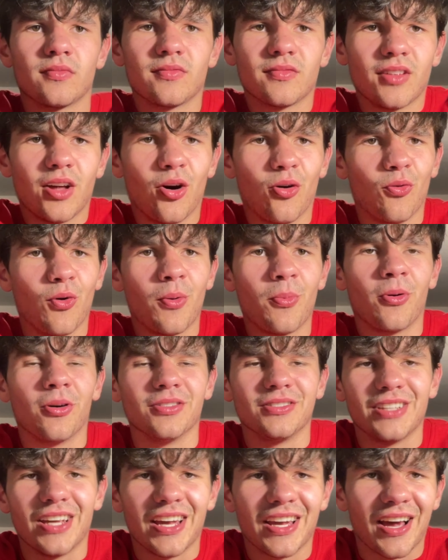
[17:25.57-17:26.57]
Oh, one more
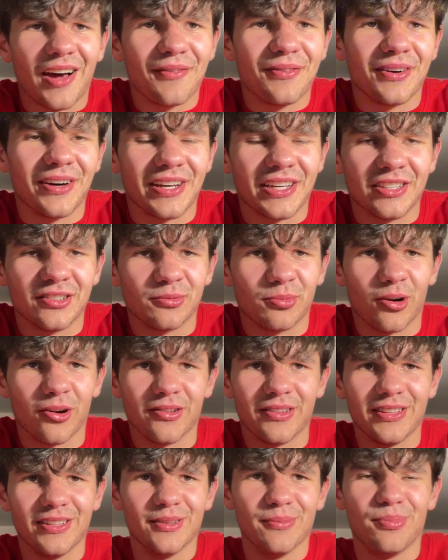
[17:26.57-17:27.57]
thing I feel like is
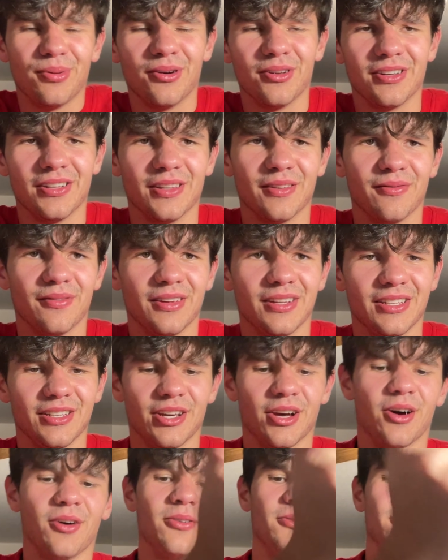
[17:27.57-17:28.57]
worthy to put in the video.